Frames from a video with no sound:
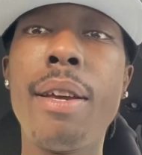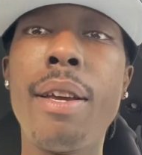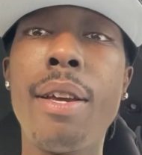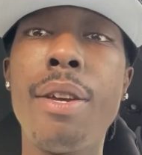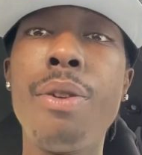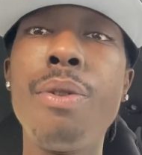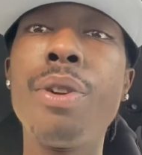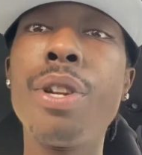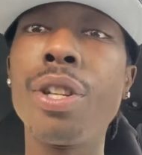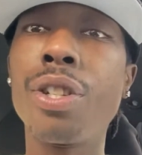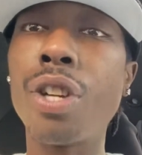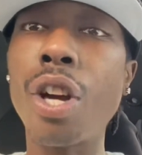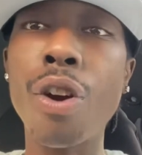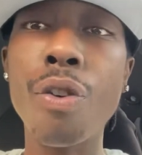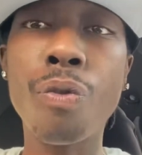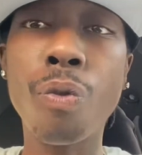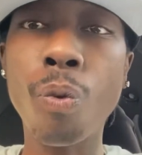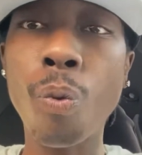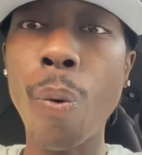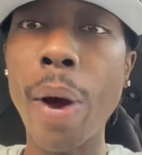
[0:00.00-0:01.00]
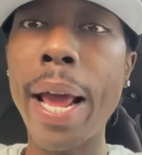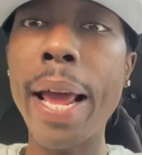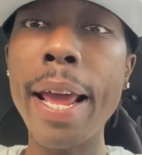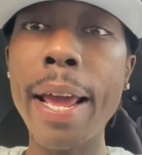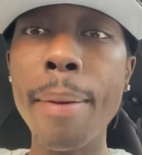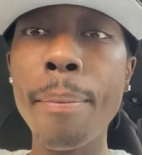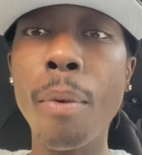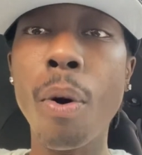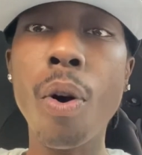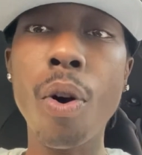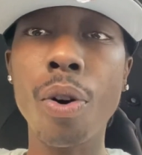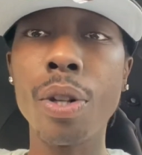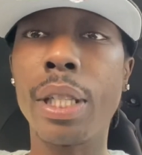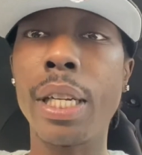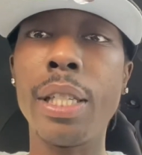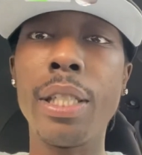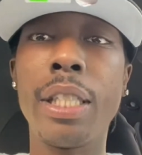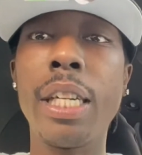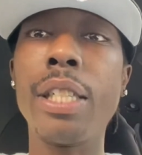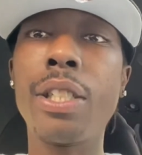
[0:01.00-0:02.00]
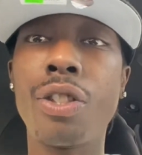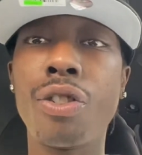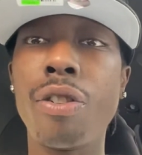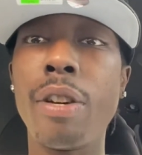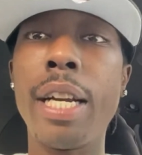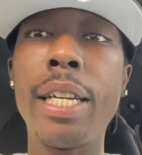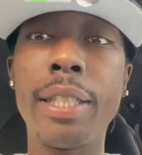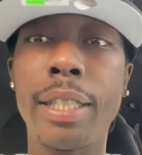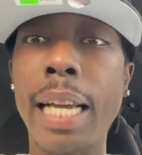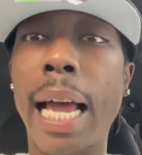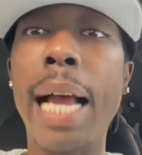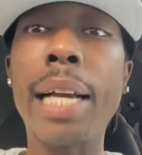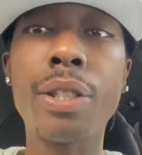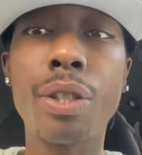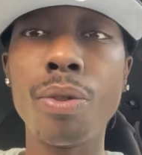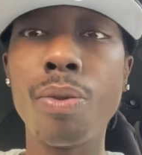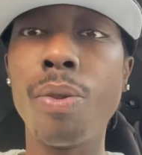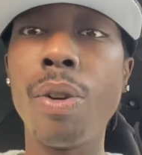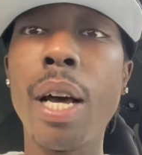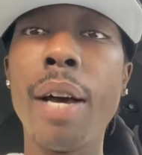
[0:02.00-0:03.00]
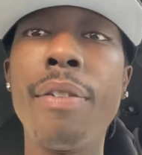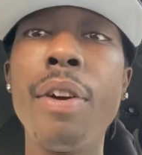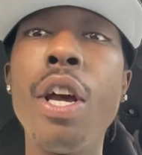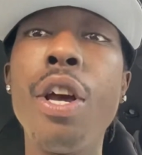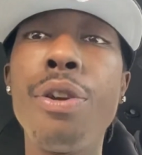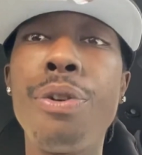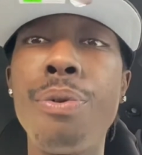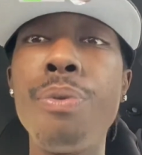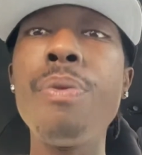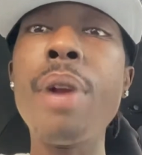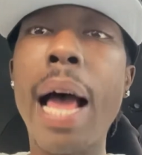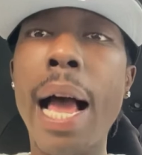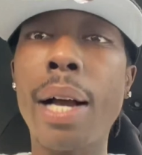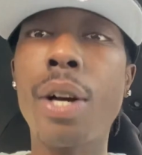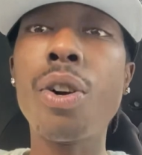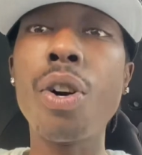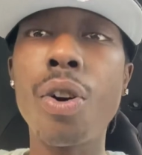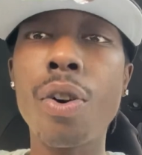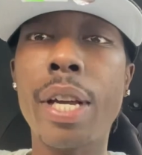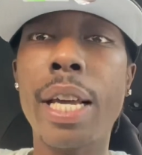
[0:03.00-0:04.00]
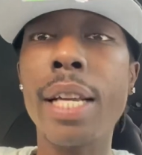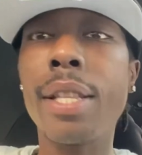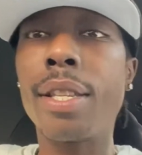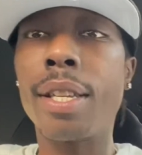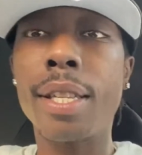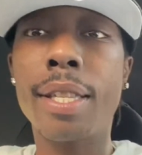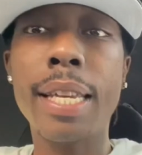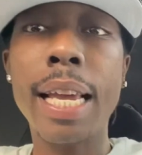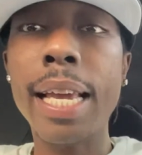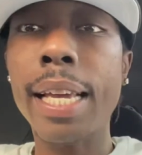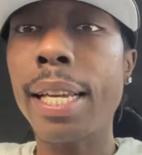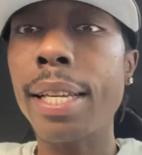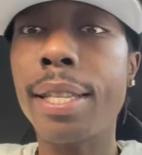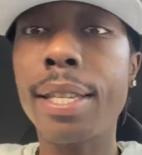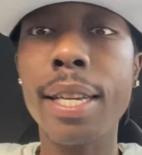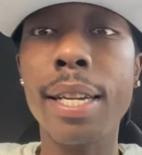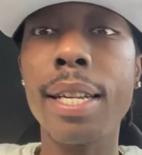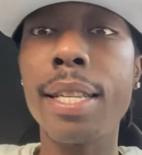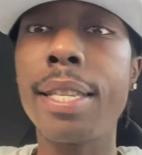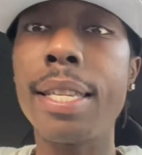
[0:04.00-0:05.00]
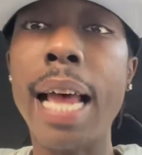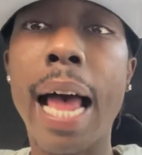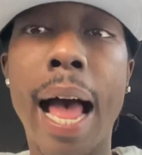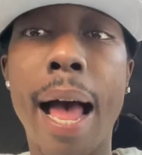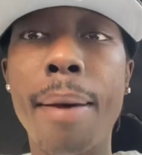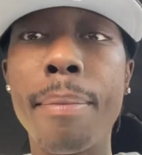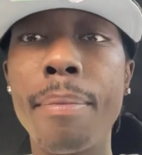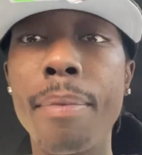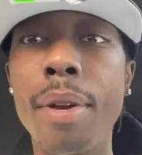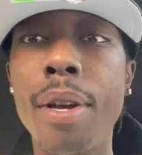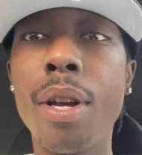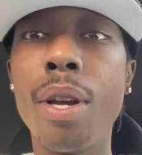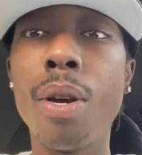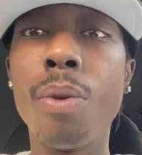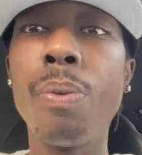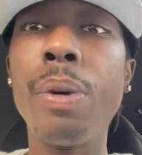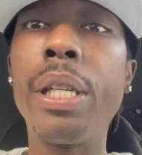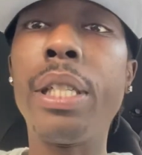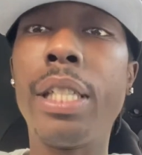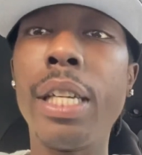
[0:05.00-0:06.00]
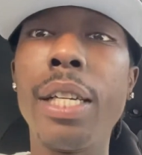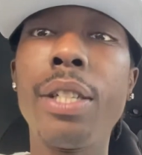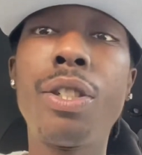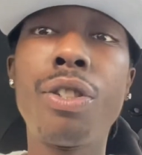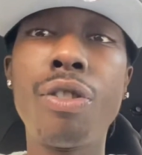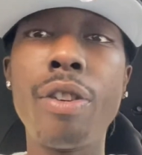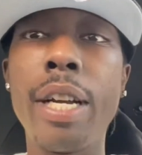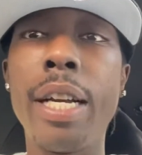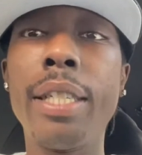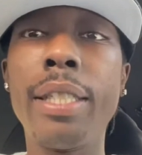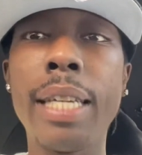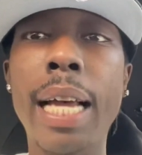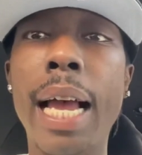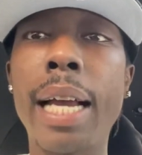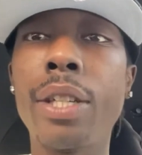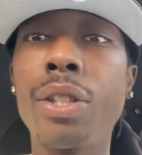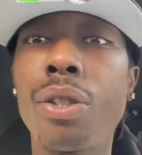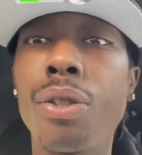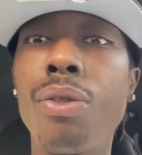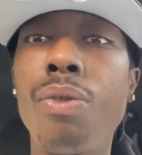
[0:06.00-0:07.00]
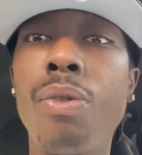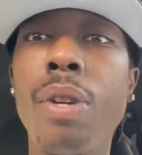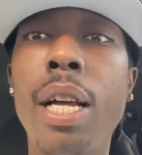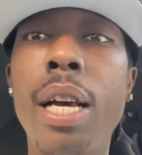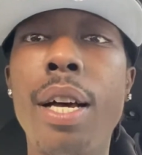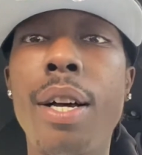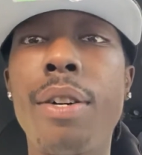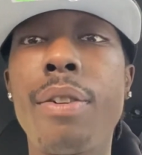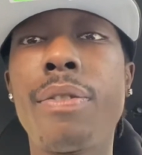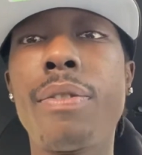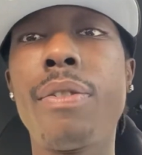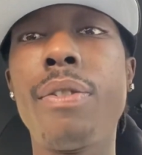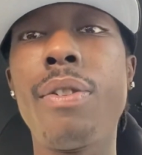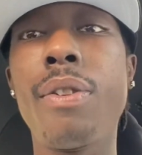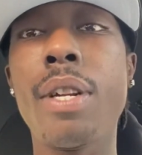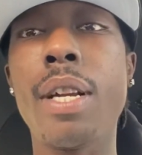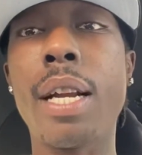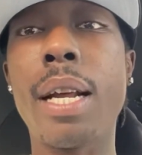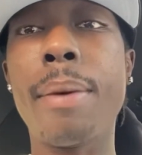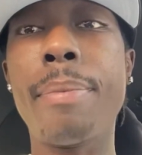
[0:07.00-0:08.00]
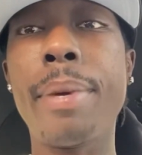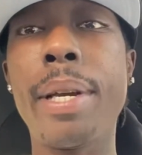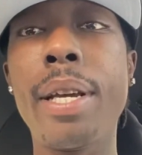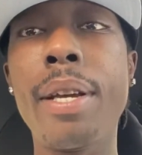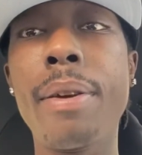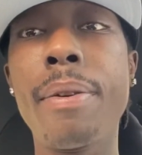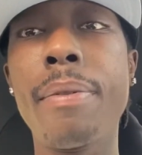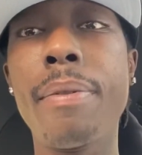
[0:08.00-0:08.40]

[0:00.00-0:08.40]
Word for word: You deserve way more than just transactional love. You're not going to get to take it to the top with just transactional love. You know what I mean?